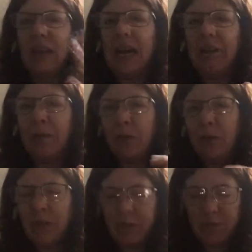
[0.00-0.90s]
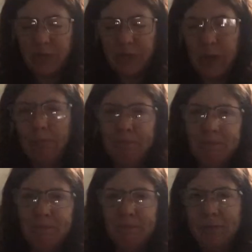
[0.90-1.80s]
iPhone. So
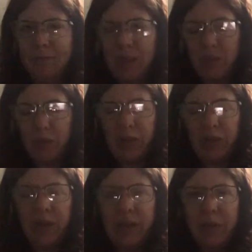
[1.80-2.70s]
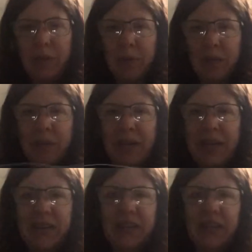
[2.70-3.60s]
that's the way you can keep your pump on
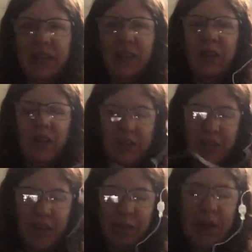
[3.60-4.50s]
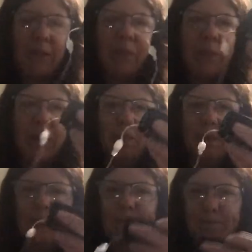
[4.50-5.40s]
hand. So now we have the pump.
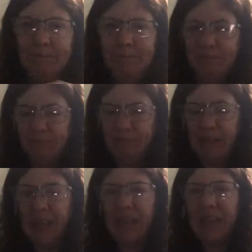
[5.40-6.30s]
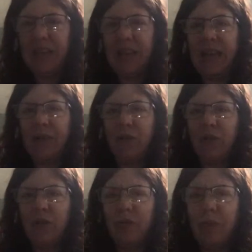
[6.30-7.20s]
And I am
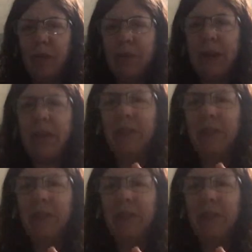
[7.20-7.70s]
going to pop it out